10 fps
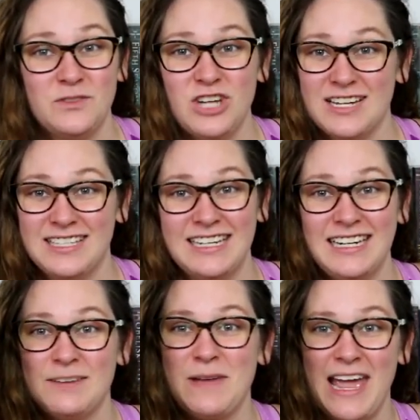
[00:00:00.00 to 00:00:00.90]

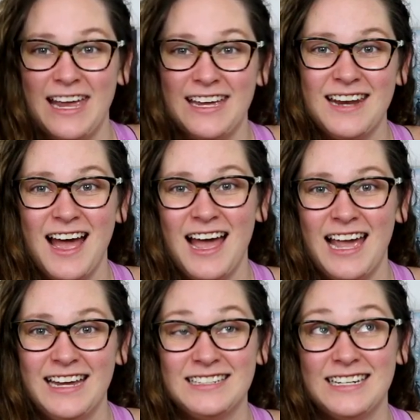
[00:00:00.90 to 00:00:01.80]
Jesse, May, and
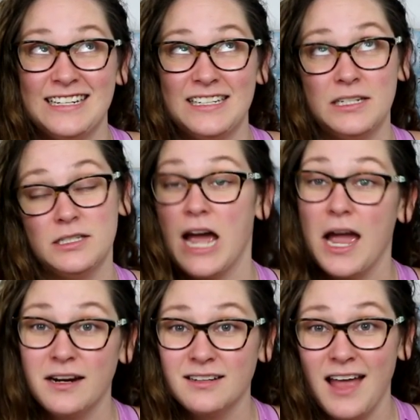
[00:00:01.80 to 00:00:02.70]
I did an
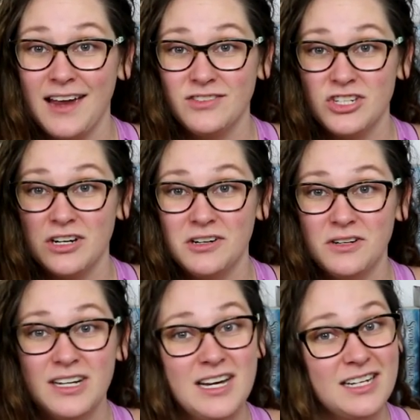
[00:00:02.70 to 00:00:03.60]
entire live
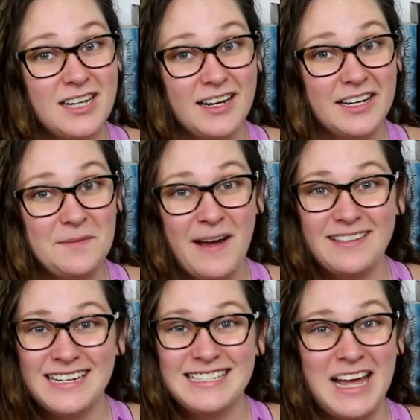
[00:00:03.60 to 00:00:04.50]
show talking about this.